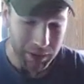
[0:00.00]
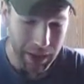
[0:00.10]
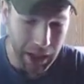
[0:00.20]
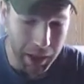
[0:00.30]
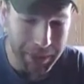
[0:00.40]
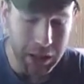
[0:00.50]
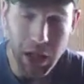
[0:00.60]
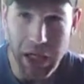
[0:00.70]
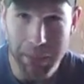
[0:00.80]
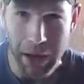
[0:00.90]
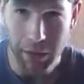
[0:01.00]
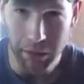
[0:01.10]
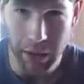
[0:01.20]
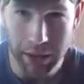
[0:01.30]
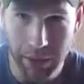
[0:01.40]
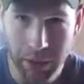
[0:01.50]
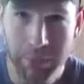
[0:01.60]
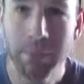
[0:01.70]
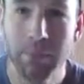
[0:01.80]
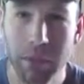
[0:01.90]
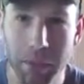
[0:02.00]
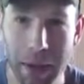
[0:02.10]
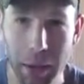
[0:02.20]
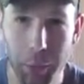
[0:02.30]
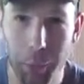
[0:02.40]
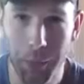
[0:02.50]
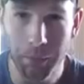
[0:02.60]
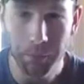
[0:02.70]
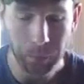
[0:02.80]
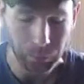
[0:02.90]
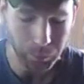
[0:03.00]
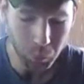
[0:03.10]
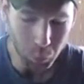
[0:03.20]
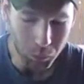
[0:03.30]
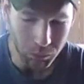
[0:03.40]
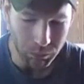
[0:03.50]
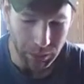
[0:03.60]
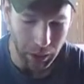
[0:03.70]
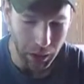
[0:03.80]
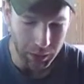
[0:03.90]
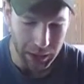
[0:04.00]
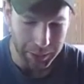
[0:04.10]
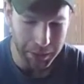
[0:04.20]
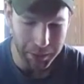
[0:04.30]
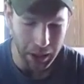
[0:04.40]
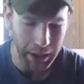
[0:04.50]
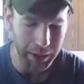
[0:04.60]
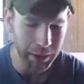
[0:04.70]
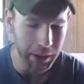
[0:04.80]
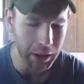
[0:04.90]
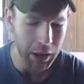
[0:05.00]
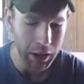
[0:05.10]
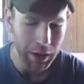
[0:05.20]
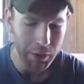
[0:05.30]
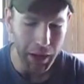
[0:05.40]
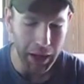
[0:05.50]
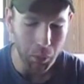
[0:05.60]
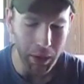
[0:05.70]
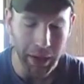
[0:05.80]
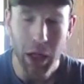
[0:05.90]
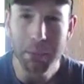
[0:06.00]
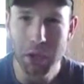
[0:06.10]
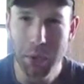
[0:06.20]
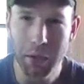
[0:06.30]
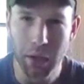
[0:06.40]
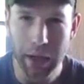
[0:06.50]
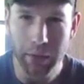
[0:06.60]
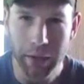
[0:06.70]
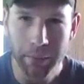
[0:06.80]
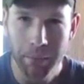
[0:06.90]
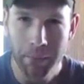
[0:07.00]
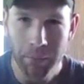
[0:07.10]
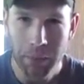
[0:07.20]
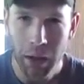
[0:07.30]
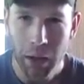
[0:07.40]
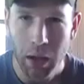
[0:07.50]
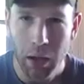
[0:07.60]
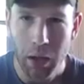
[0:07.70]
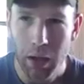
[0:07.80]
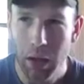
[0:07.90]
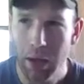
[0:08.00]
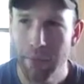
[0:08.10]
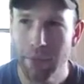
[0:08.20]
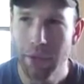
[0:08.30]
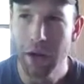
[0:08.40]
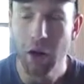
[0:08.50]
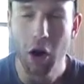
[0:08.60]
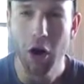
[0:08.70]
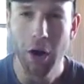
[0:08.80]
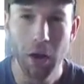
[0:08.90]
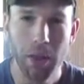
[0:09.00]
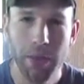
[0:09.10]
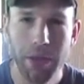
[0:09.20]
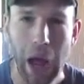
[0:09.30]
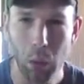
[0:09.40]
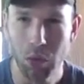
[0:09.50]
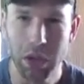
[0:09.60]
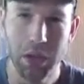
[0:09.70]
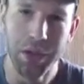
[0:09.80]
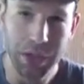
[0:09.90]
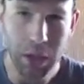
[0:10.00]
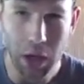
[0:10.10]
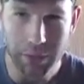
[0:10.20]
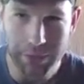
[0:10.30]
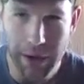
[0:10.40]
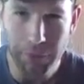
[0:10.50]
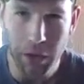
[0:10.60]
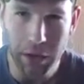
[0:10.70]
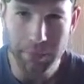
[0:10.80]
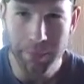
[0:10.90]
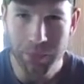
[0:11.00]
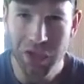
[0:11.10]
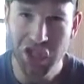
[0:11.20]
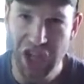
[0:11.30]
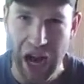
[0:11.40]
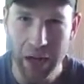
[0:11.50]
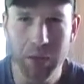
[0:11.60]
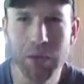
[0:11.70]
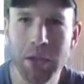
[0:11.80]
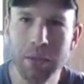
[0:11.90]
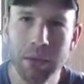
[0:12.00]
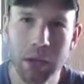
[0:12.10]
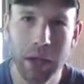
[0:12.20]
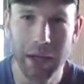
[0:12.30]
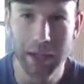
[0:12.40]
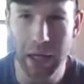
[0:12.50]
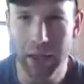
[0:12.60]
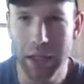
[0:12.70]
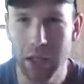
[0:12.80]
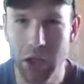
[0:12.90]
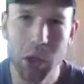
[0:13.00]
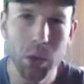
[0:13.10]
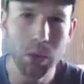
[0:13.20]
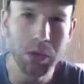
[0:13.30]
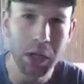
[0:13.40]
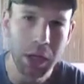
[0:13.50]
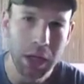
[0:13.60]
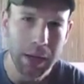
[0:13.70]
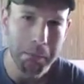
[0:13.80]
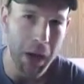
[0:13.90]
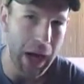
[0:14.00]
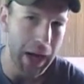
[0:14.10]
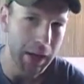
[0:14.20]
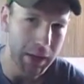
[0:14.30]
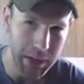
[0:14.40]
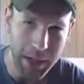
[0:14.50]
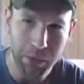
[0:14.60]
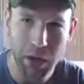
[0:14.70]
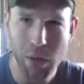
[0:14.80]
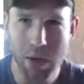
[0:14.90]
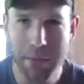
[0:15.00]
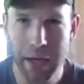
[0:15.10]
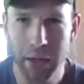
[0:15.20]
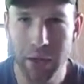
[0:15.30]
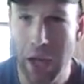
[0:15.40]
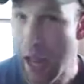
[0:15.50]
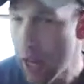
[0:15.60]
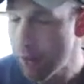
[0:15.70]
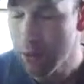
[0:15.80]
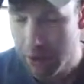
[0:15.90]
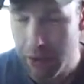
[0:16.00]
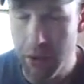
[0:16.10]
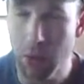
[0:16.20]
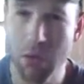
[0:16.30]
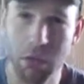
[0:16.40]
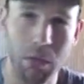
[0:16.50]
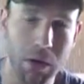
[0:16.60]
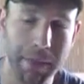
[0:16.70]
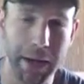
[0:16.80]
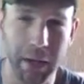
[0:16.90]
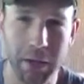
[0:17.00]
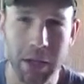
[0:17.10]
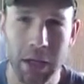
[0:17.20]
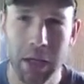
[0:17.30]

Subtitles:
Today I'll be talking about engraving your powder horn. Keep in mind that when it comes to engraving, there are thousands of different styles and techniques used by contemporary horn makers and historical horn makers.